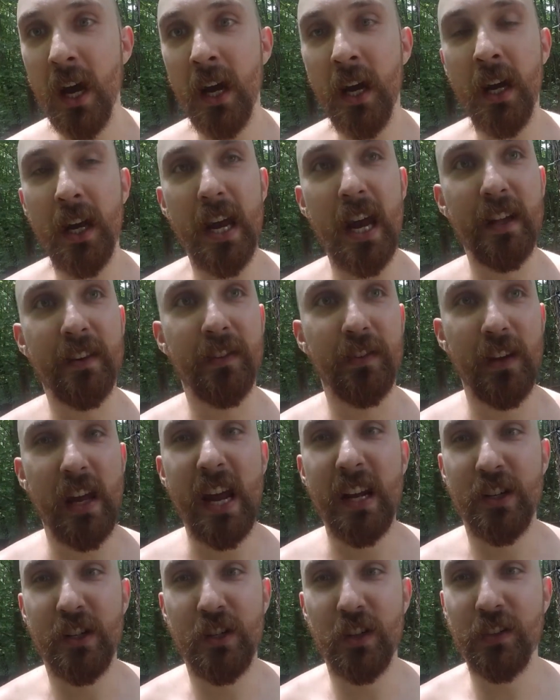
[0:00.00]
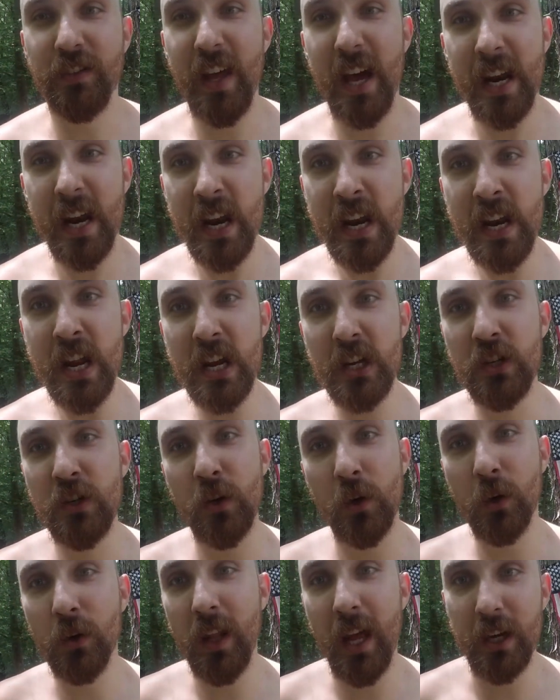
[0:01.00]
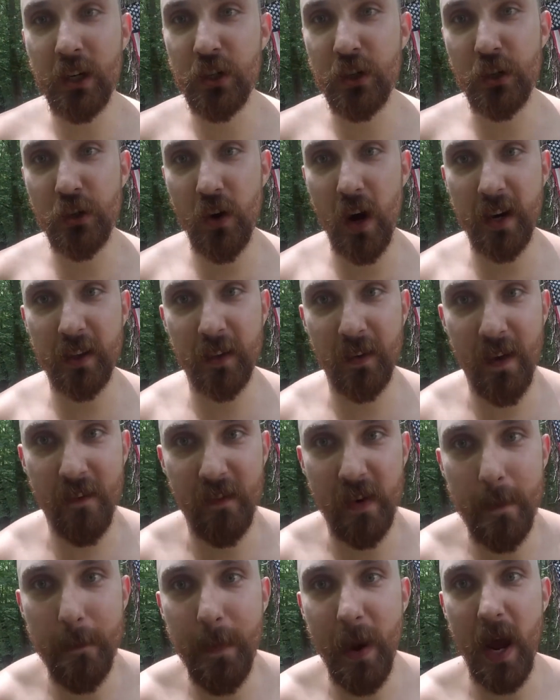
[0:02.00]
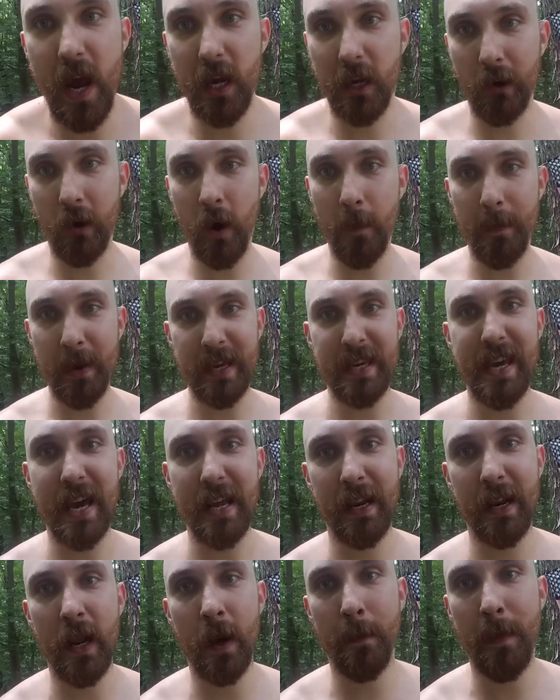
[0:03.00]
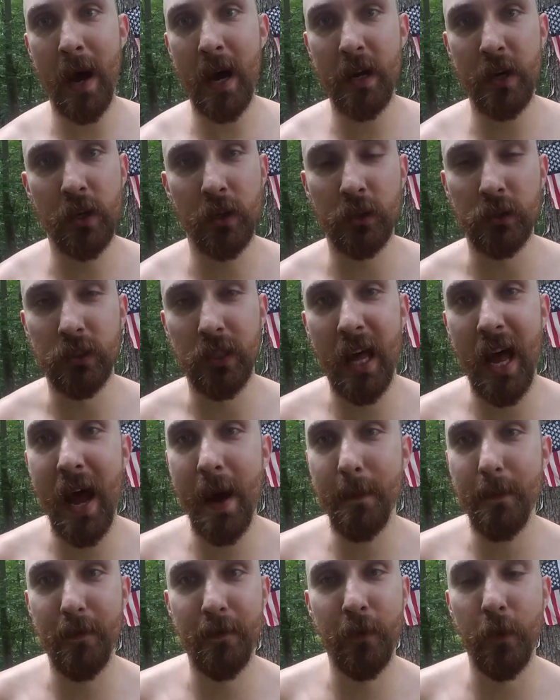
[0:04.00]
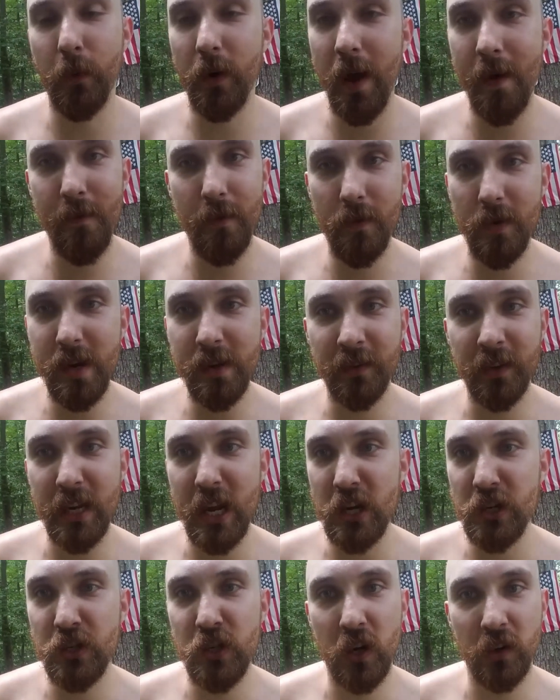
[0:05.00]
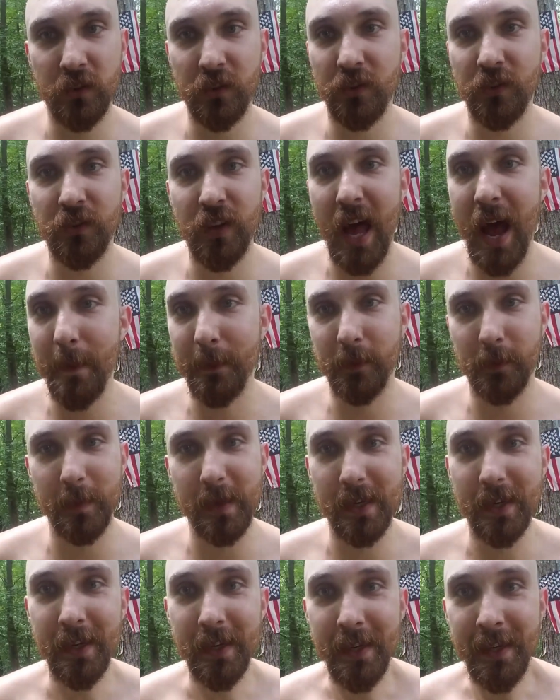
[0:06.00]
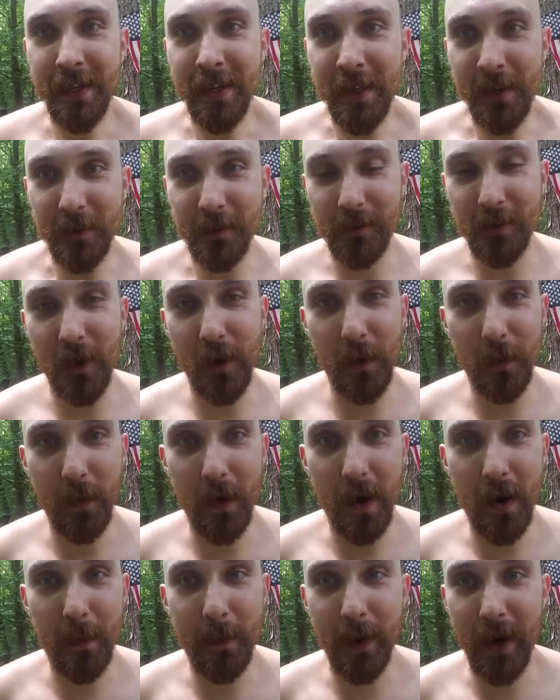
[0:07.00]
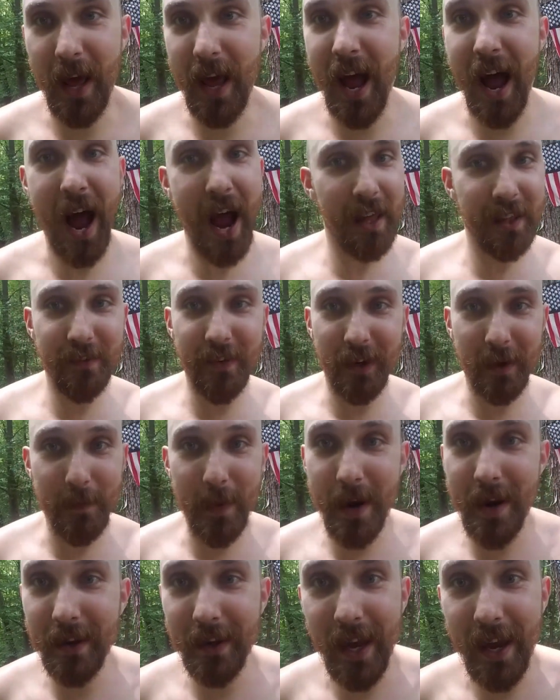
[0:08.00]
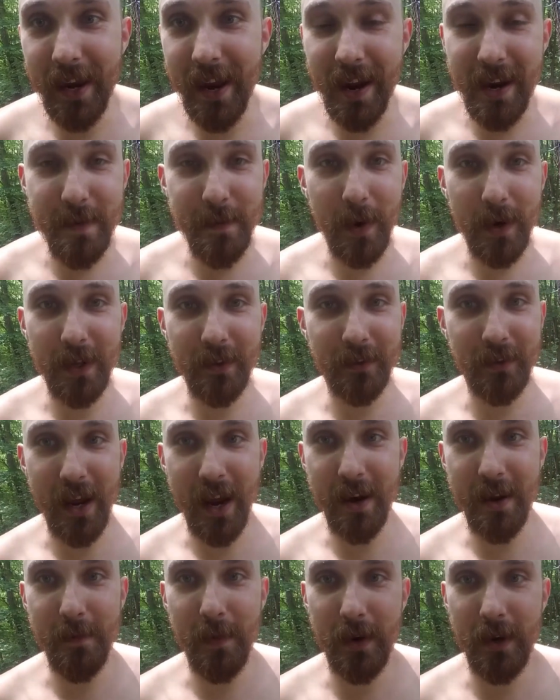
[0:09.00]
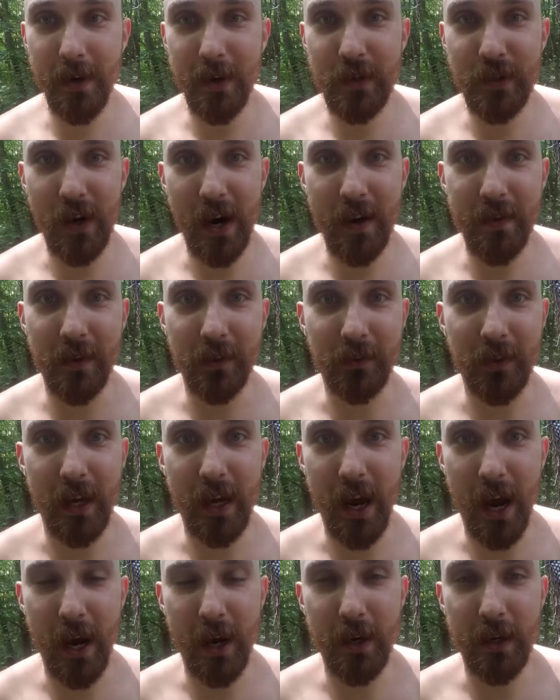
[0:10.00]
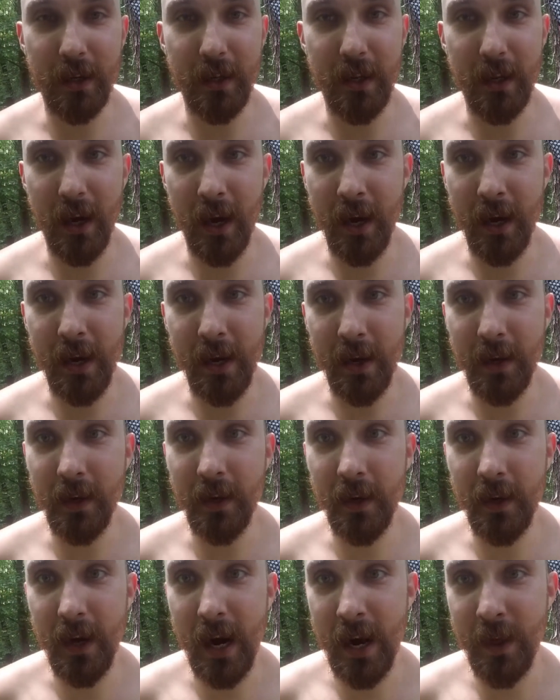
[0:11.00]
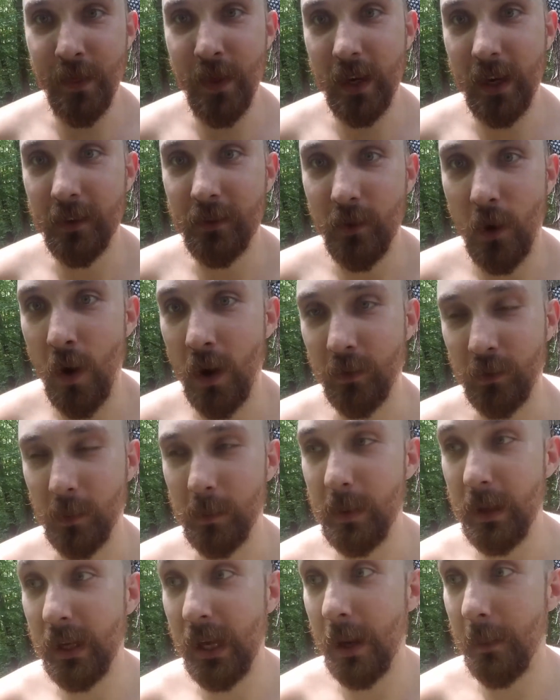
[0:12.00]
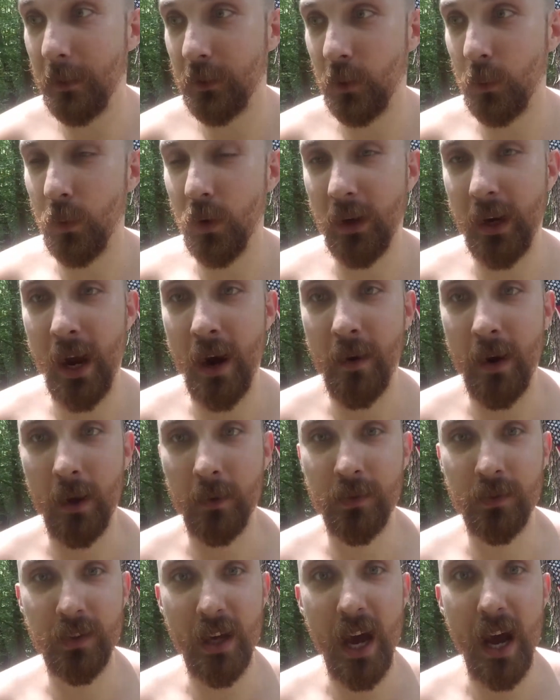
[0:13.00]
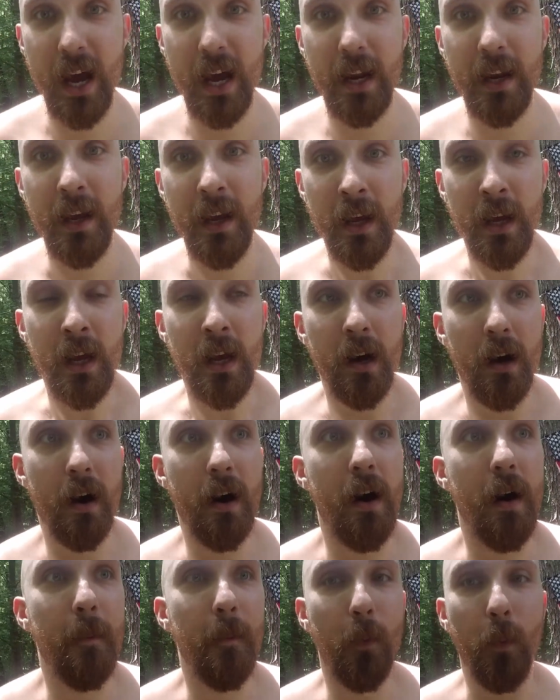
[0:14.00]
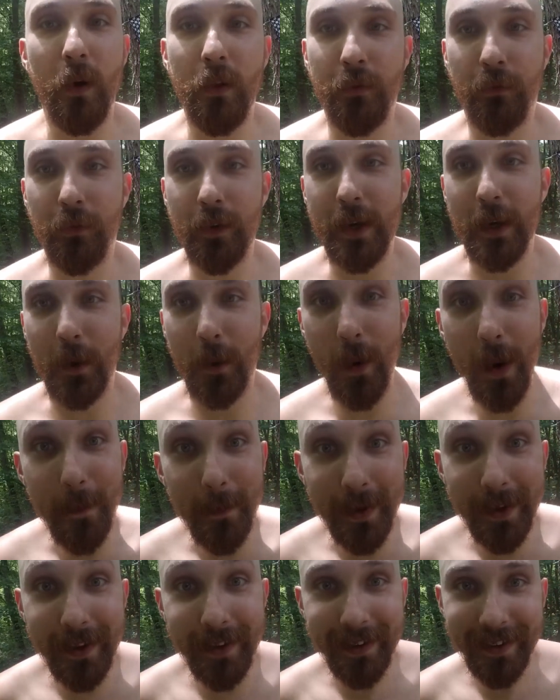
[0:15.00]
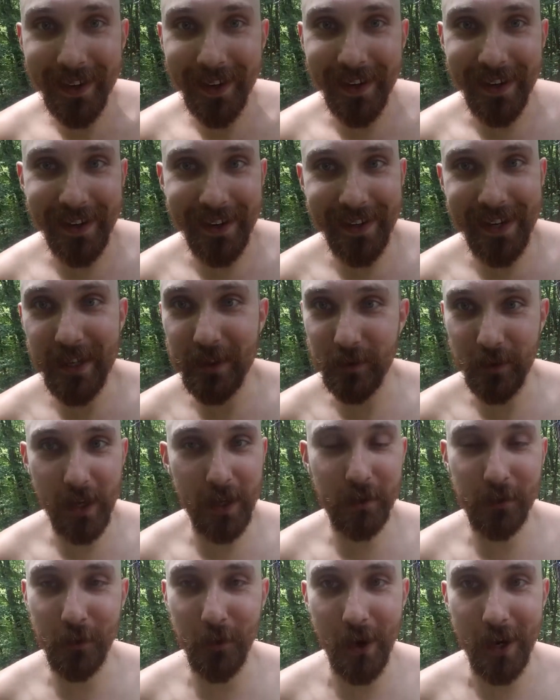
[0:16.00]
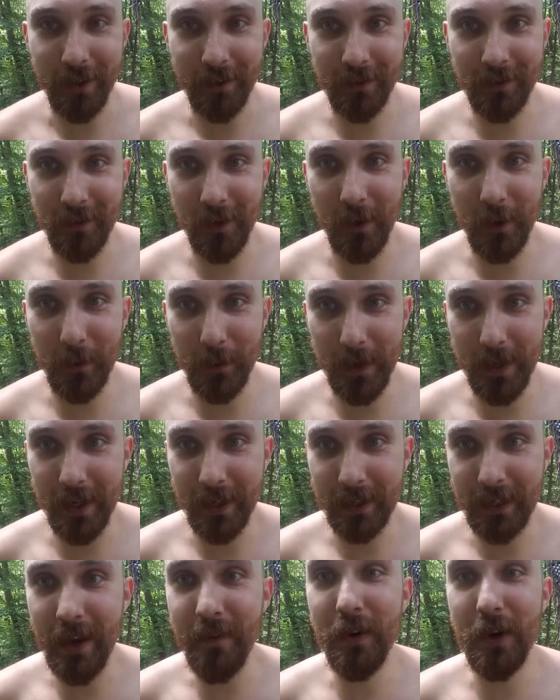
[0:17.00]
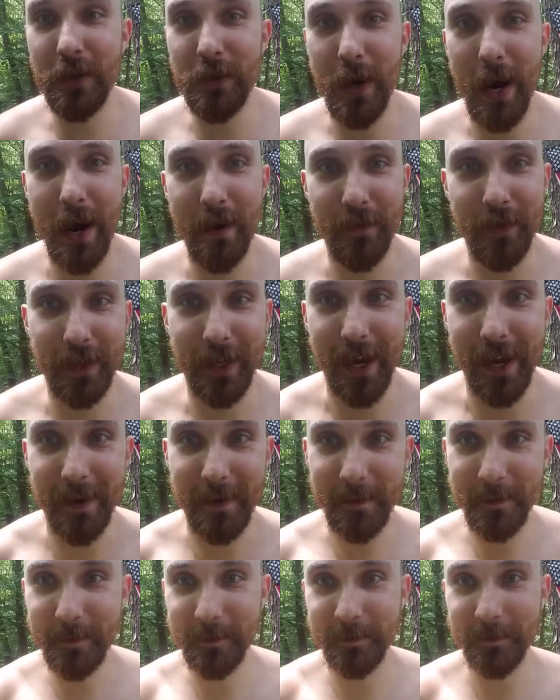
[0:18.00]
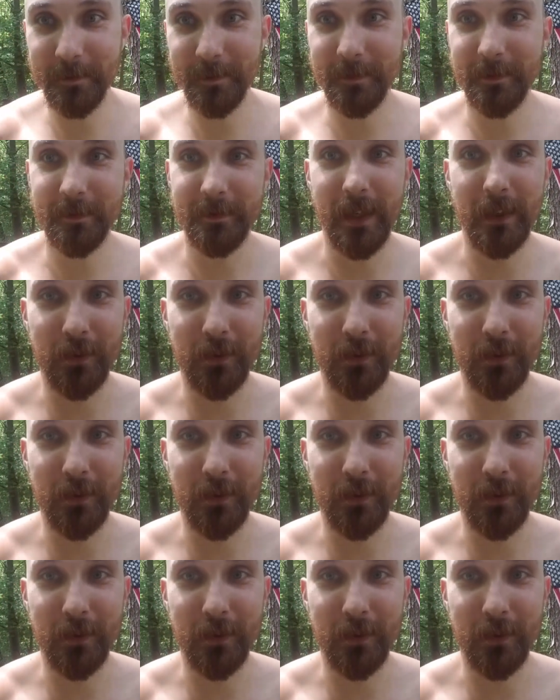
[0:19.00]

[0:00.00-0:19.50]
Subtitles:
It's just that initial like strength of having to pick it up and get it up onto your lap. For whatever reason, it just zaps me. So, but I highly recommend again anybody to try this. I think it's awesome being able to work out outside with free equipment. It's great. So give it a try if you can. Let's